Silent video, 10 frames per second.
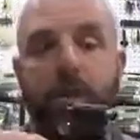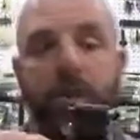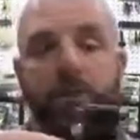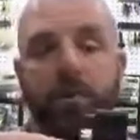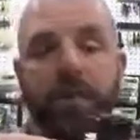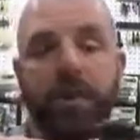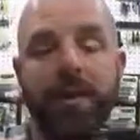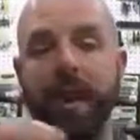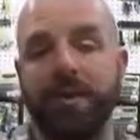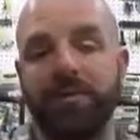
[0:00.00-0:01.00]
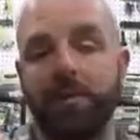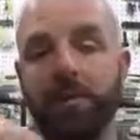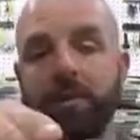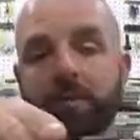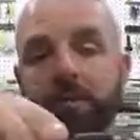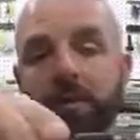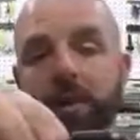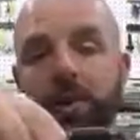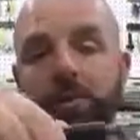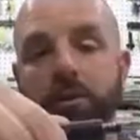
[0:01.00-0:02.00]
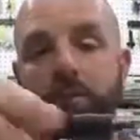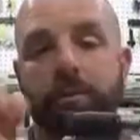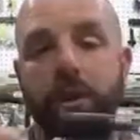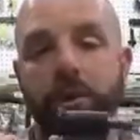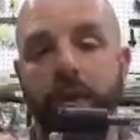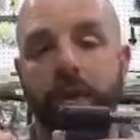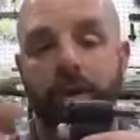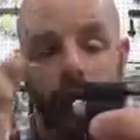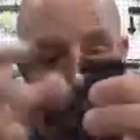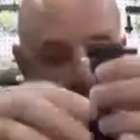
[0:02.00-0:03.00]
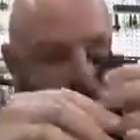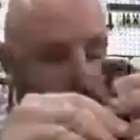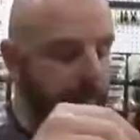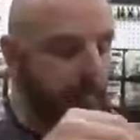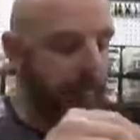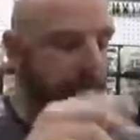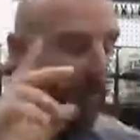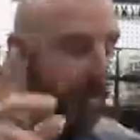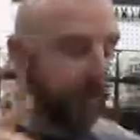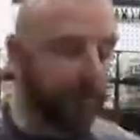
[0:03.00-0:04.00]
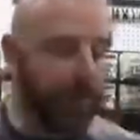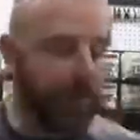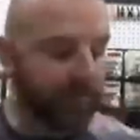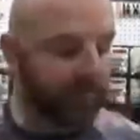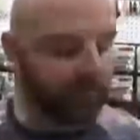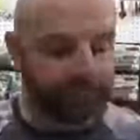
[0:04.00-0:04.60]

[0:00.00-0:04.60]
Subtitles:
When you're doing a casting reel, you'll put her in. I'm going to show you that real fast.